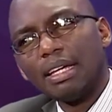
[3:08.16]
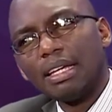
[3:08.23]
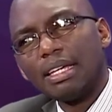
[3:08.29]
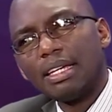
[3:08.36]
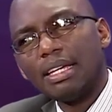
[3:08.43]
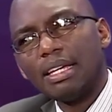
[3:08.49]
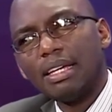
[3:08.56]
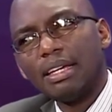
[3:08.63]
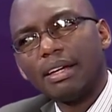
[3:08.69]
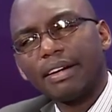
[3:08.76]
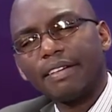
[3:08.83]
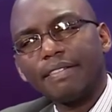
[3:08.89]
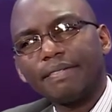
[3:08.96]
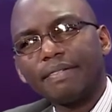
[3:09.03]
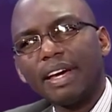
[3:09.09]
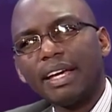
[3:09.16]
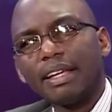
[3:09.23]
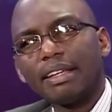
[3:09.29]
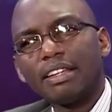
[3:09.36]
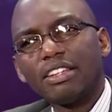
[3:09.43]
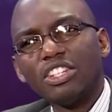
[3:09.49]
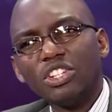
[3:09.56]
He
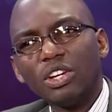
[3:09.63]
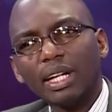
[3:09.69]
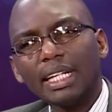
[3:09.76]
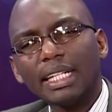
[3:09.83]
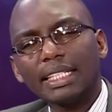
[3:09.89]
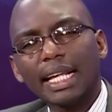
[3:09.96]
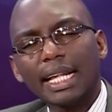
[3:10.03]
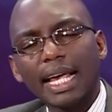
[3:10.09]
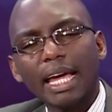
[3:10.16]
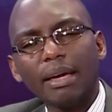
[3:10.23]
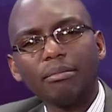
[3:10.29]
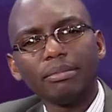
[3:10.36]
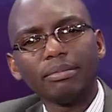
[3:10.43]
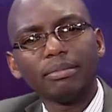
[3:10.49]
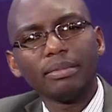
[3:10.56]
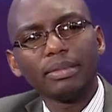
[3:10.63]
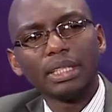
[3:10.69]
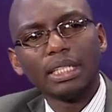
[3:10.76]
uses the same